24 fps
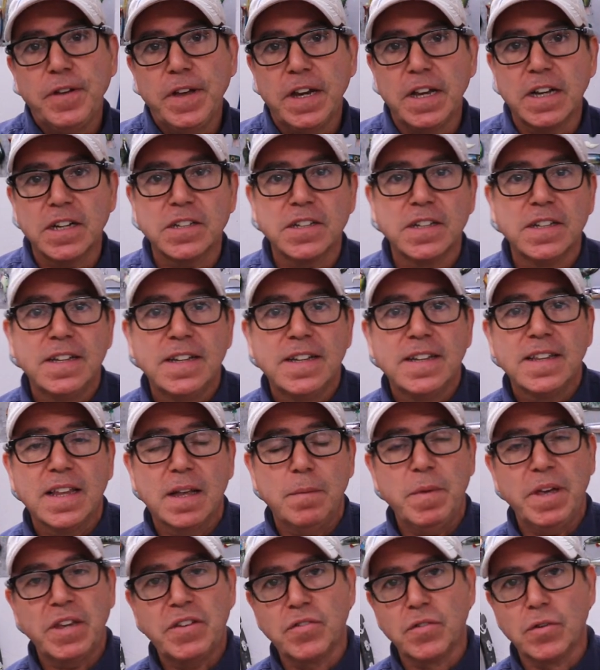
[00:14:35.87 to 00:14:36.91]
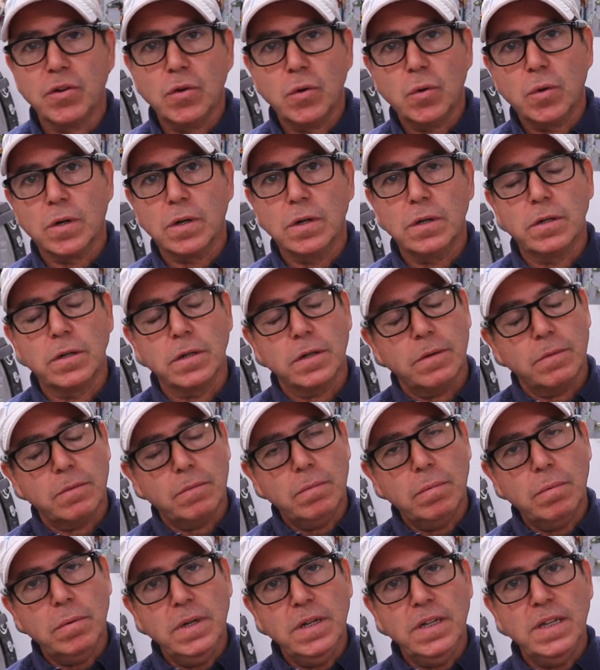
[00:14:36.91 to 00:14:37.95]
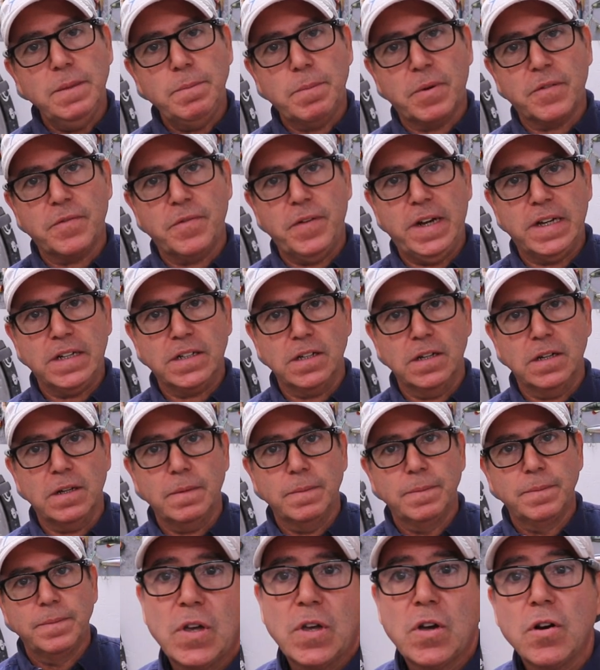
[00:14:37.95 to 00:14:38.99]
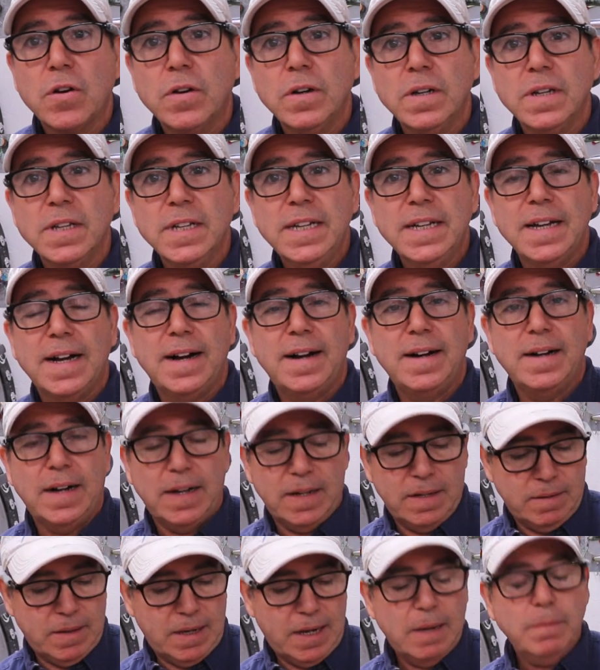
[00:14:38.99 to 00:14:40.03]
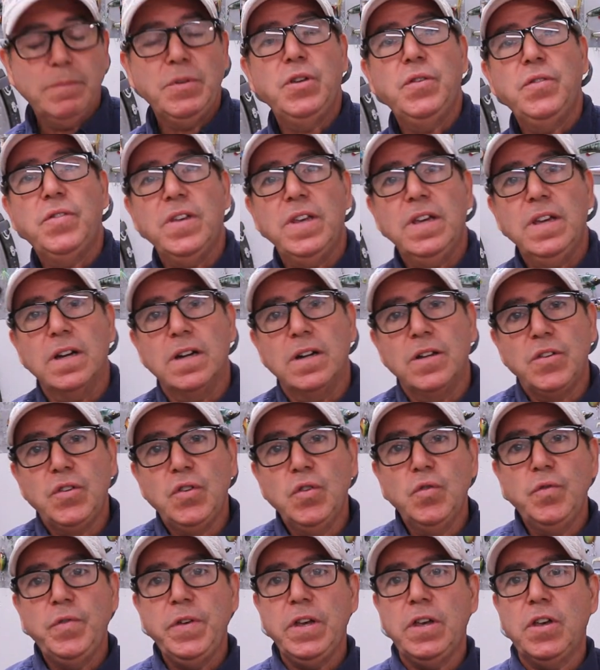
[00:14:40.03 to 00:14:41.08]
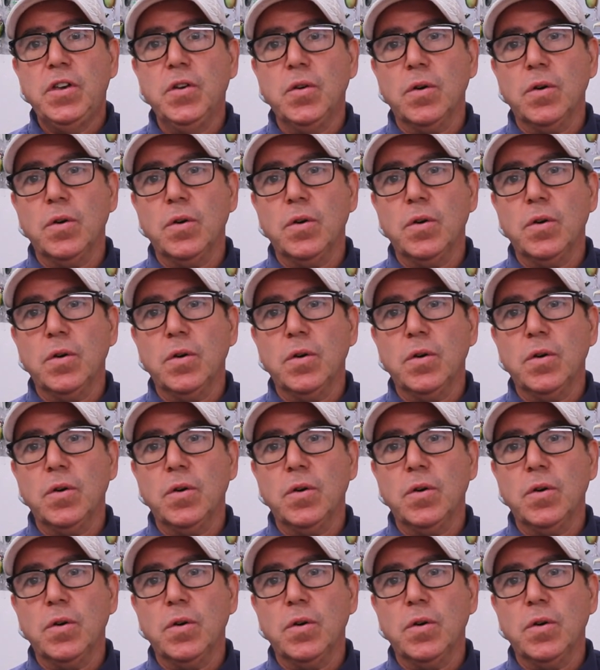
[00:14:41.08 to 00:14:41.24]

finish that makes your lure look really professional. Currently, I'm using UV